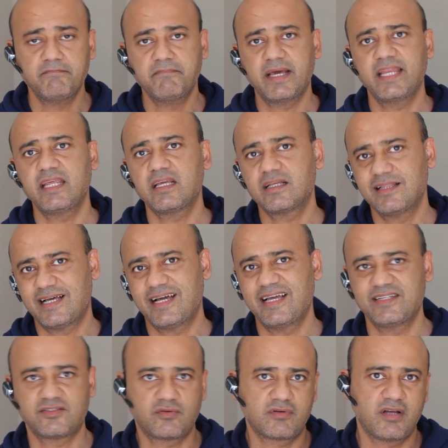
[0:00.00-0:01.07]
many
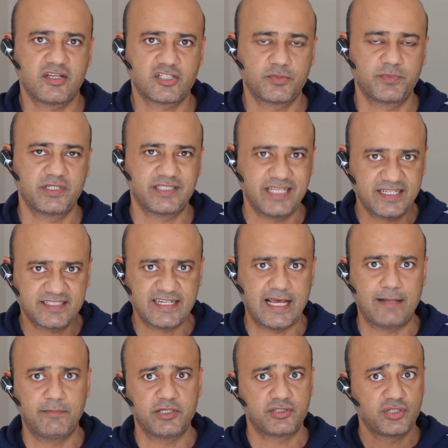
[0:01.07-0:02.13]
clients or customers, they
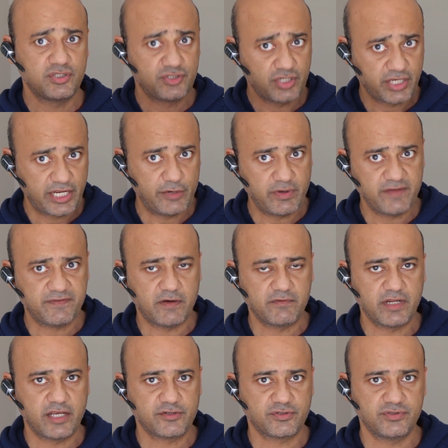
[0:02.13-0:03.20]
establish security
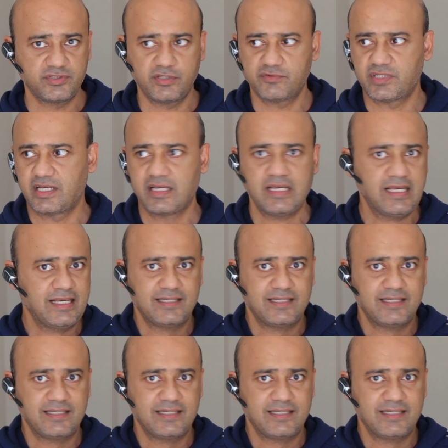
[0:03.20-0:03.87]
foundations using